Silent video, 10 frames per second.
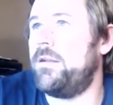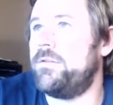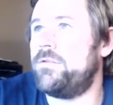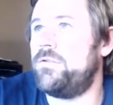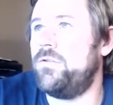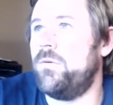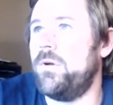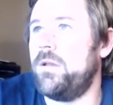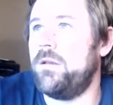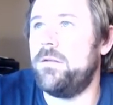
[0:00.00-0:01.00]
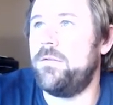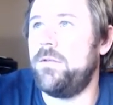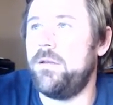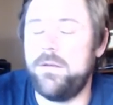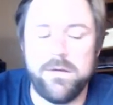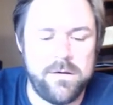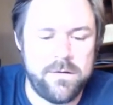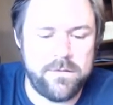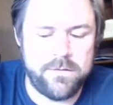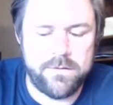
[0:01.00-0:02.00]
us join the, uh,
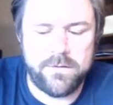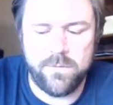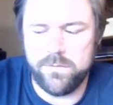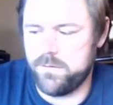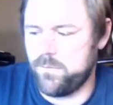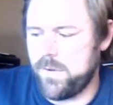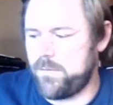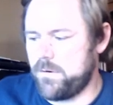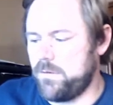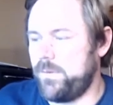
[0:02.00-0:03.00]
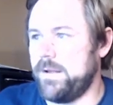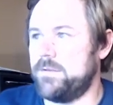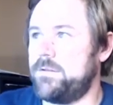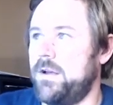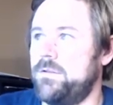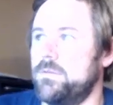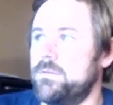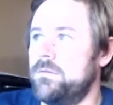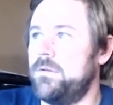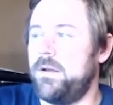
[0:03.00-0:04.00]
the, the webinar that we had scheduled.
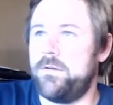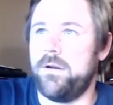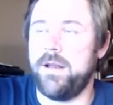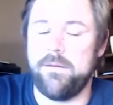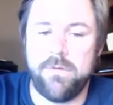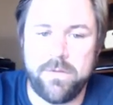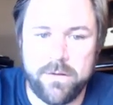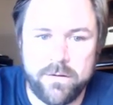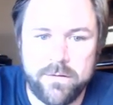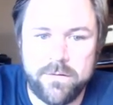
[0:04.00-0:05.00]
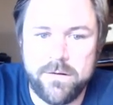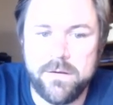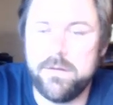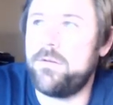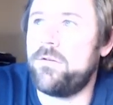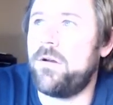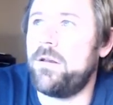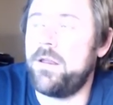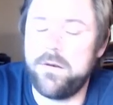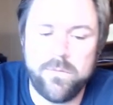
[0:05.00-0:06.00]
I tried everything uh, trying
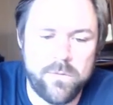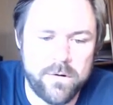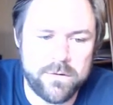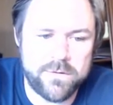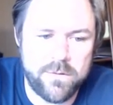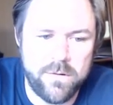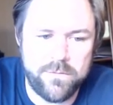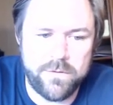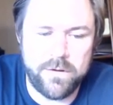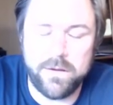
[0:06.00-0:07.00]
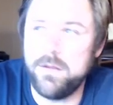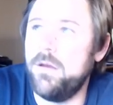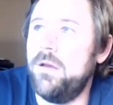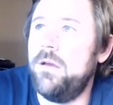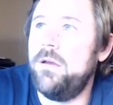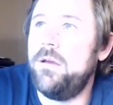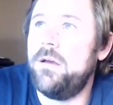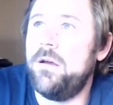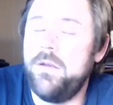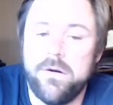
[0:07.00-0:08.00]
to get it to work, so hopefully
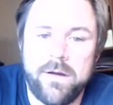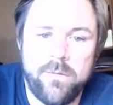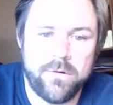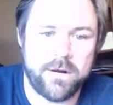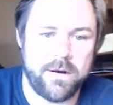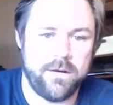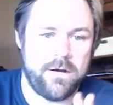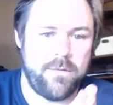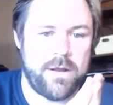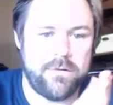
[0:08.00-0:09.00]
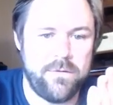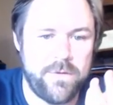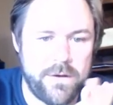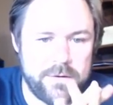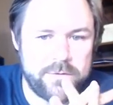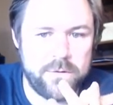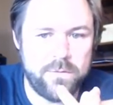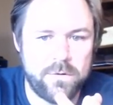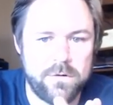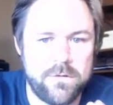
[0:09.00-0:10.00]
uh, y'all are able to kind of automatically find us
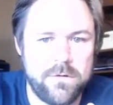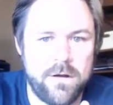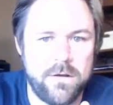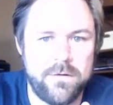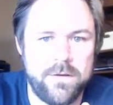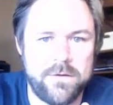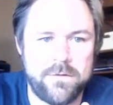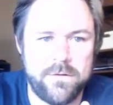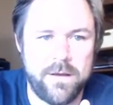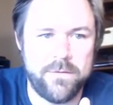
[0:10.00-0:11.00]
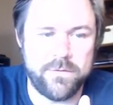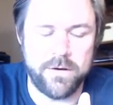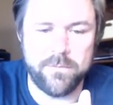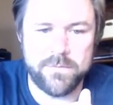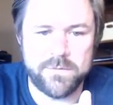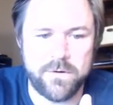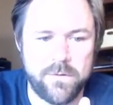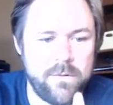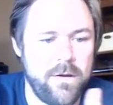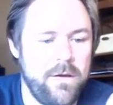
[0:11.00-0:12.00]
over on this live stream.
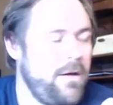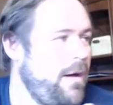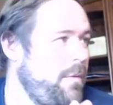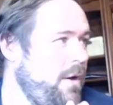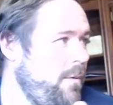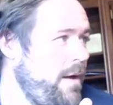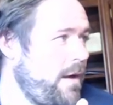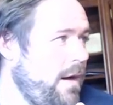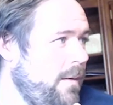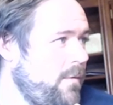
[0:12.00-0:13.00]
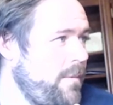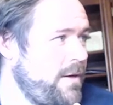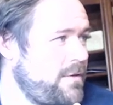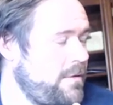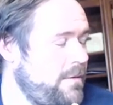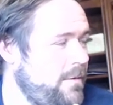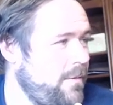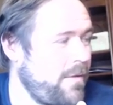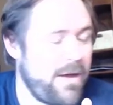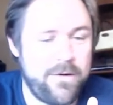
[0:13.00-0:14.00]
So I'm going to wait confirmation
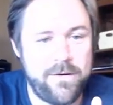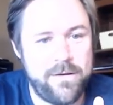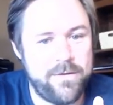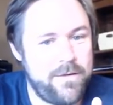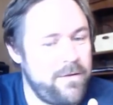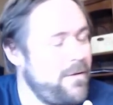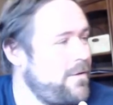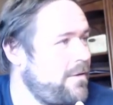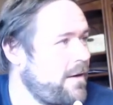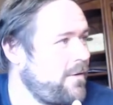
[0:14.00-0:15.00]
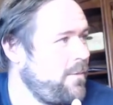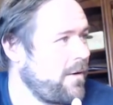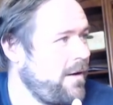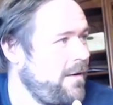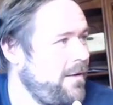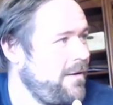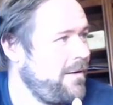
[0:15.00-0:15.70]
from Carrie that this is actually working